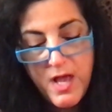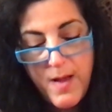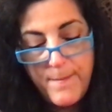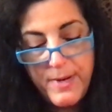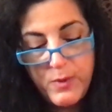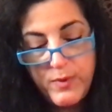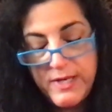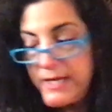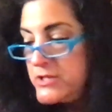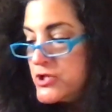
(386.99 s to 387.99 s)
But when
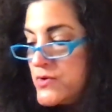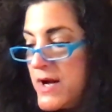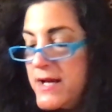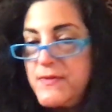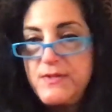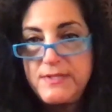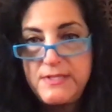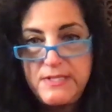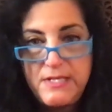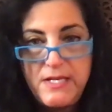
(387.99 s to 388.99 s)
I tried this
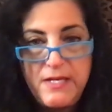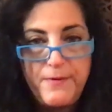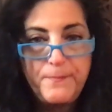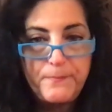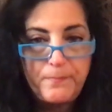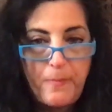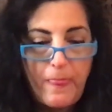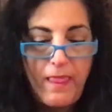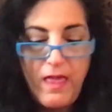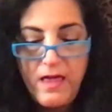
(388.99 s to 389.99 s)
tea,
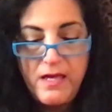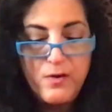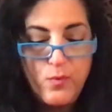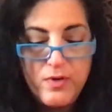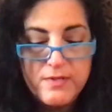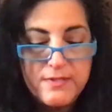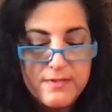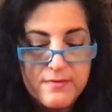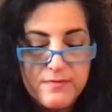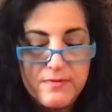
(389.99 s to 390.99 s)
it was
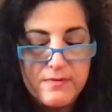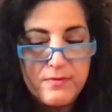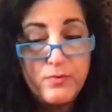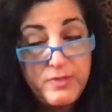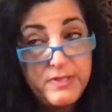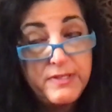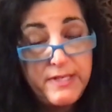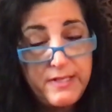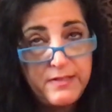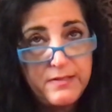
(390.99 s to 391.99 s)

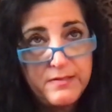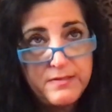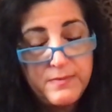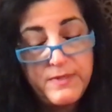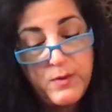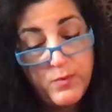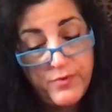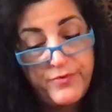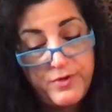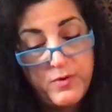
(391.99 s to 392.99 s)
really something
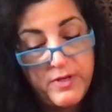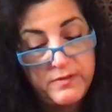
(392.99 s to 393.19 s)
worth noting.